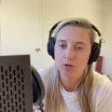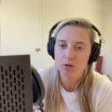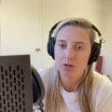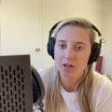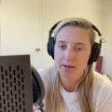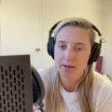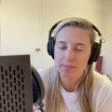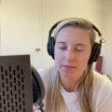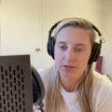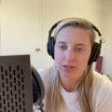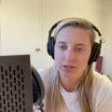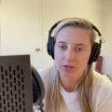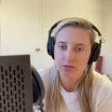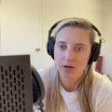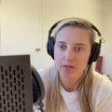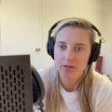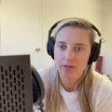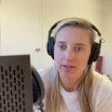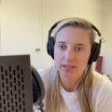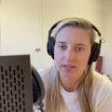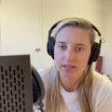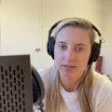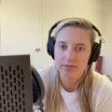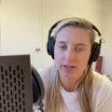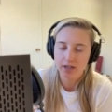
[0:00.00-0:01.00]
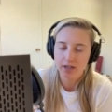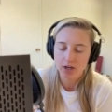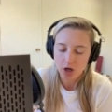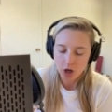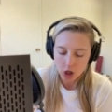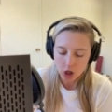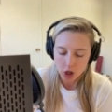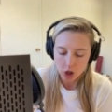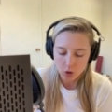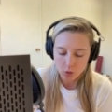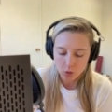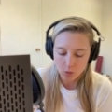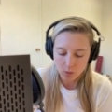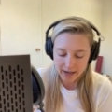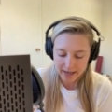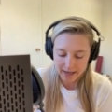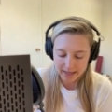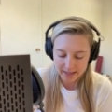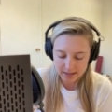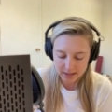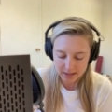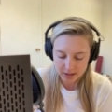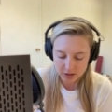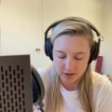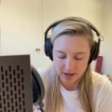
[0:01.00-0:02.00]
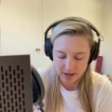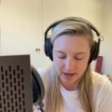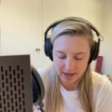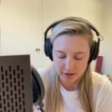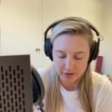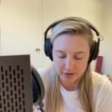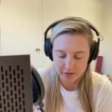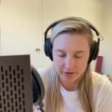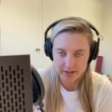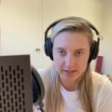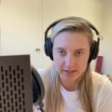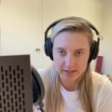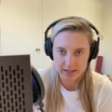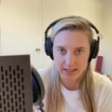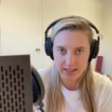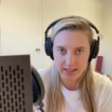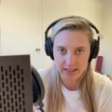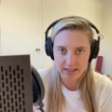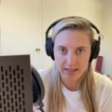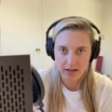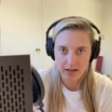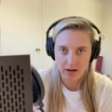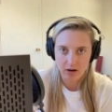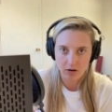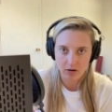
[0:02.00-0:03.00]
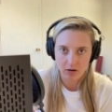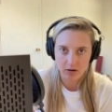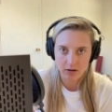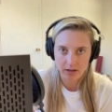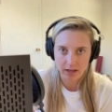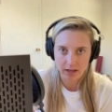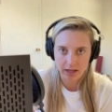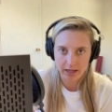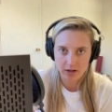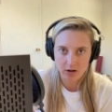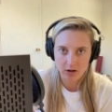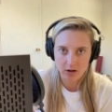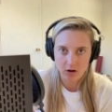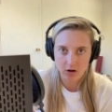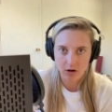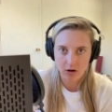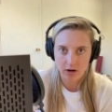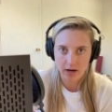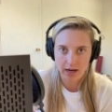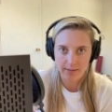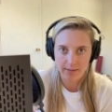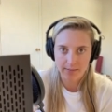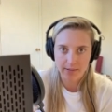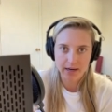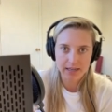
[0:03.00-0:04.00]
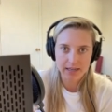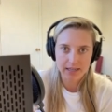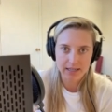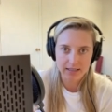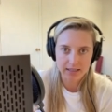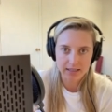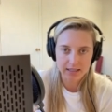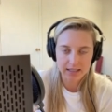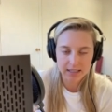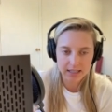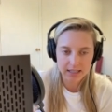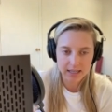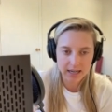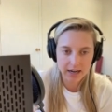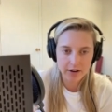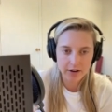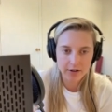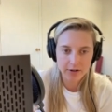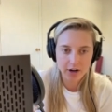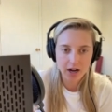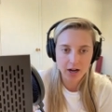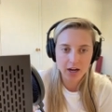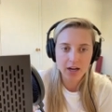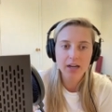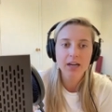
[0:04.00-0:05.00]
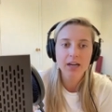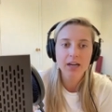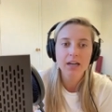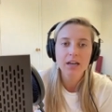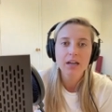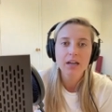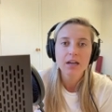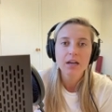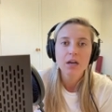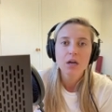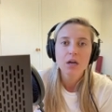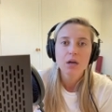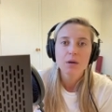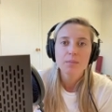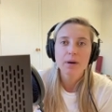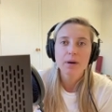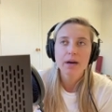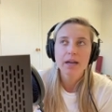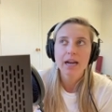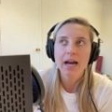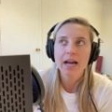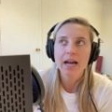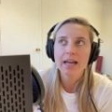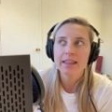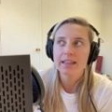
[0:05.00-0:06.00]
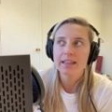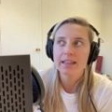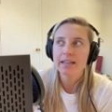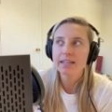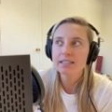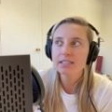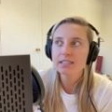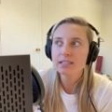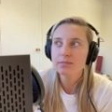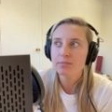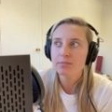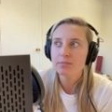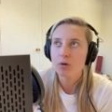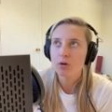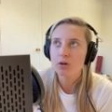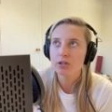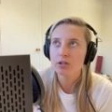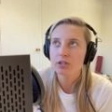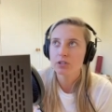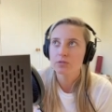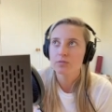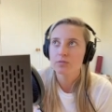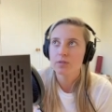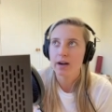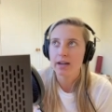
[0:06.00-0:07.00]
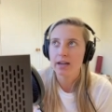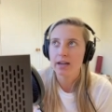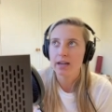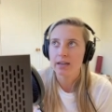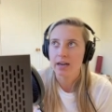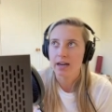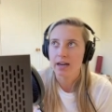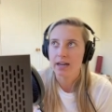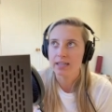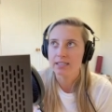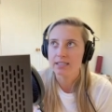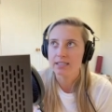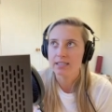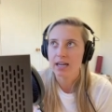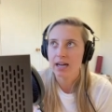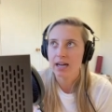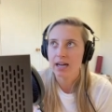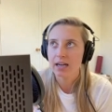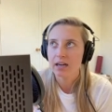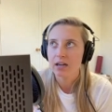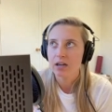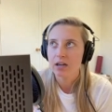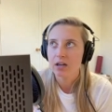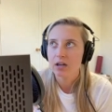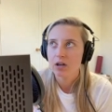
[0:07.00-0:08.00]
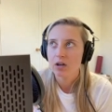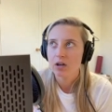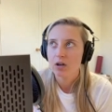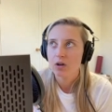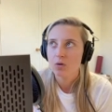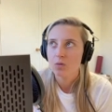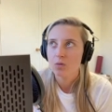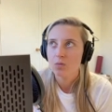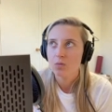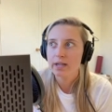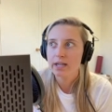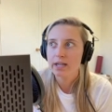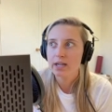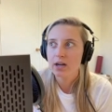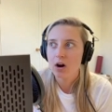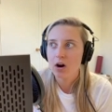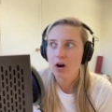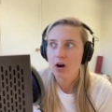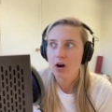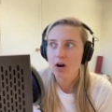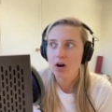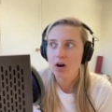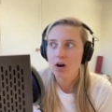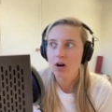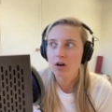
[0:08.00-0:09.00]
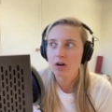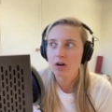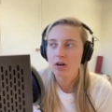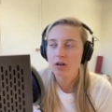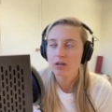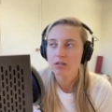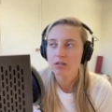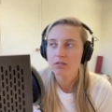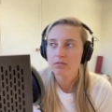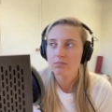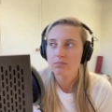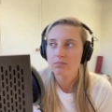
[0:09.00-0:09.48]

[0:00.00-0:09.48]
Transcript: a whole episode on this of like ways to track your dizziness that aren't like, are, am I dizzy today or not? But I think it's important to recognize that we are